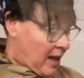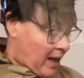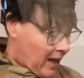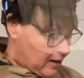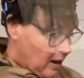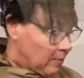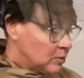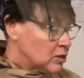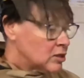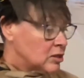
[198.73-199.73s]
and I'm
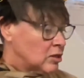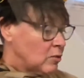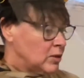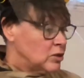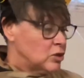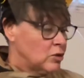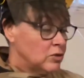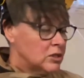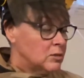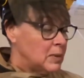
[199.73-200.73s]
going to turn the
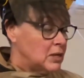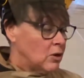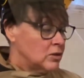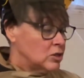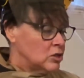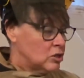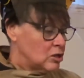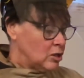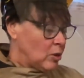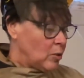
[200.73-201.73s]
speed on to
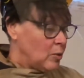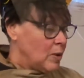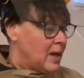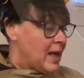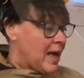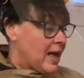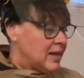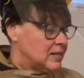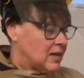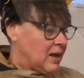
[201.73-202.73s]
slow
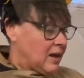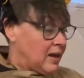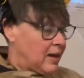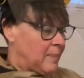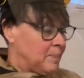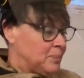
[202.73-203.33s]
as I